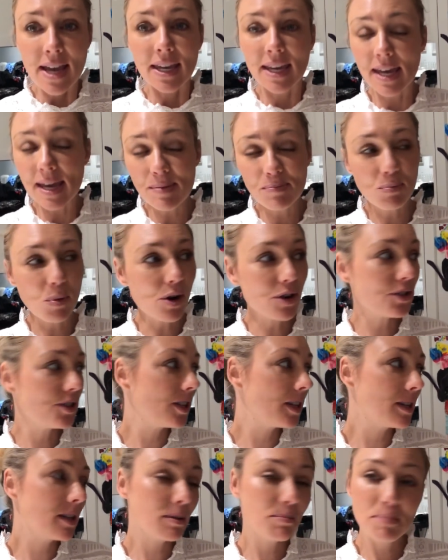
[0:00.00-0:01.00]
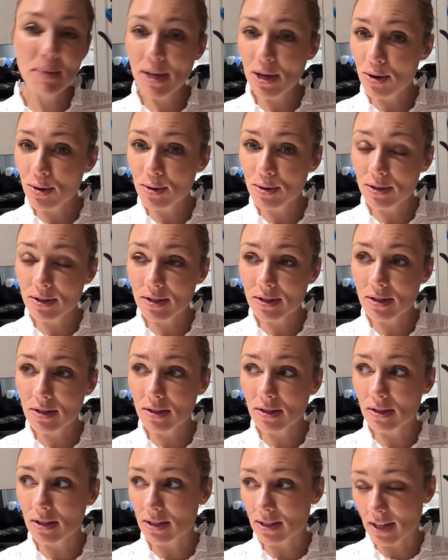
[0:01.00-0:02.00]
Keep watching,
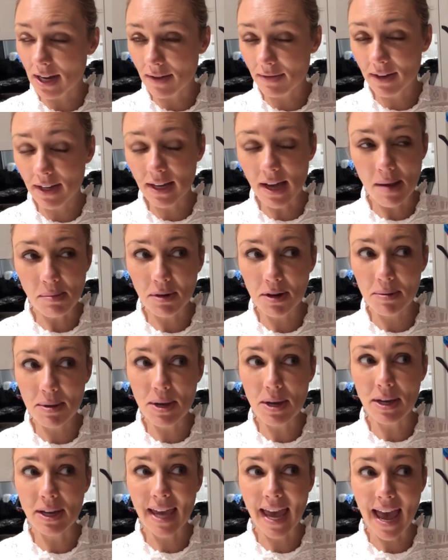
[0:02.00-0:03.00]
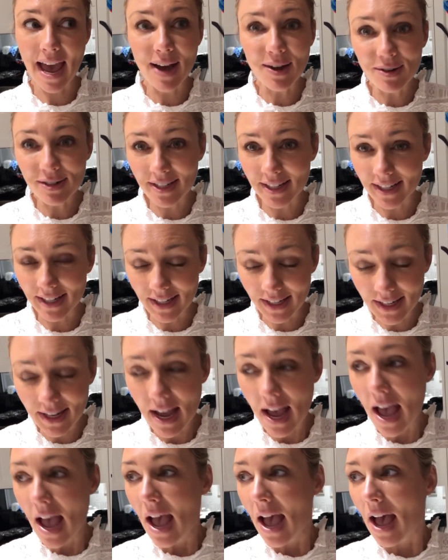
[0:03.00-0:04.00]
because this evening I'm gonna be counting
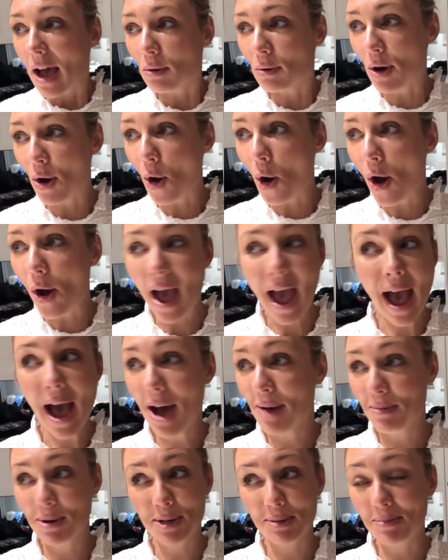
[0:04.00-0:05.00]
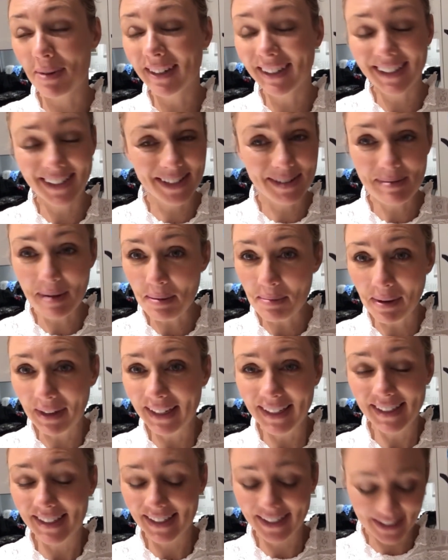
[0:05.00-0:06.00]
how much money is in my money
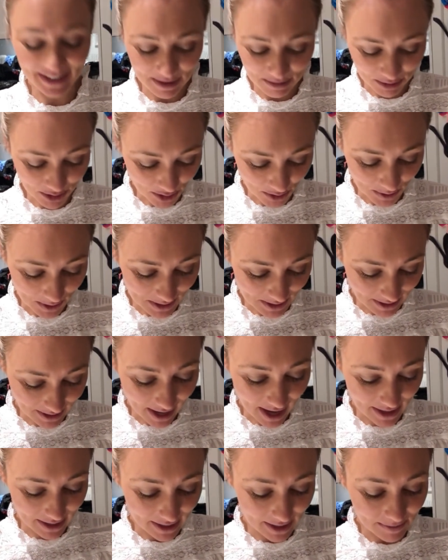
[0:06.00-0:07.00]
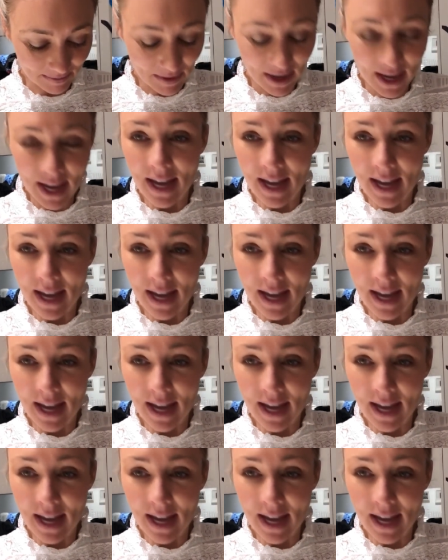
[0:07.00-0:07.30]
tin. I'm so excited.